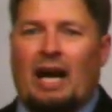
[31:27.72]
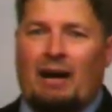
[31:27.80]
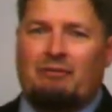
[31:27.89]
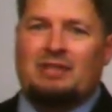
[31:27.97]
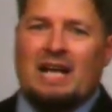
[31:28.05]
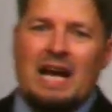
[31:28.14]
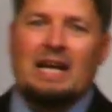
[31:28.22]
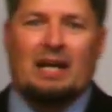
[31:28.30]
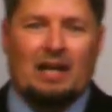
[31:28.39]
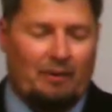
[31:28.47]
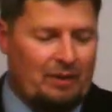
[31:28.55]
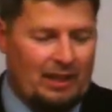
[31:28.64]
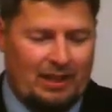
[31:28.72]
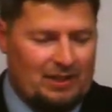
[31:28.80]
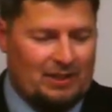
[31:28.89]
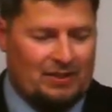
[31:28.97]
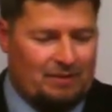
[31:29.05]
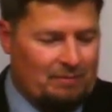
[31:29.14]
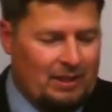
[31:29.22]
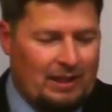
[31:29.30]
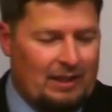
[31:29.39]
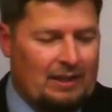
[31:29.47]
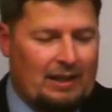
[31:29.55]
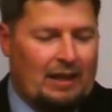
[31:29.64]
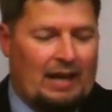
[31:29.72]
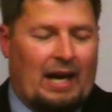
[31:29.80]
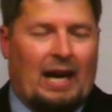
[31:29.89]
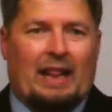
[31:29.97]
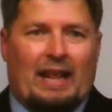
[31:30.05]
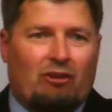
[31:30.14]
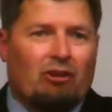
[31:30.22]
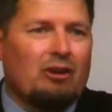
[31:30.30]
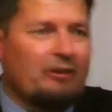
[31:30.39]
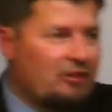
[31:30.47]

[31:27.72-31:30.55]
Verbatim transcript: have taken, I mean, it's just, they literally have